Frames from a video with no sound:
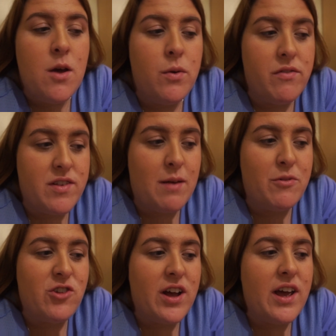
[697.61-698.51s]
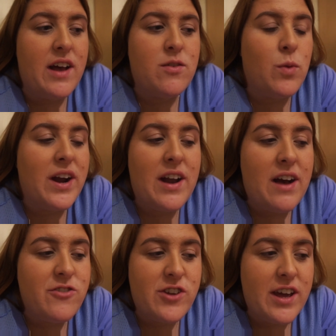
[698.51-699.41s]
We've established that it has a weird
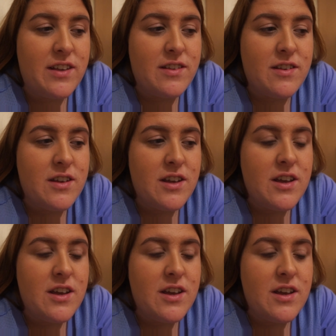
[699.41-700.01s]
aftertaste.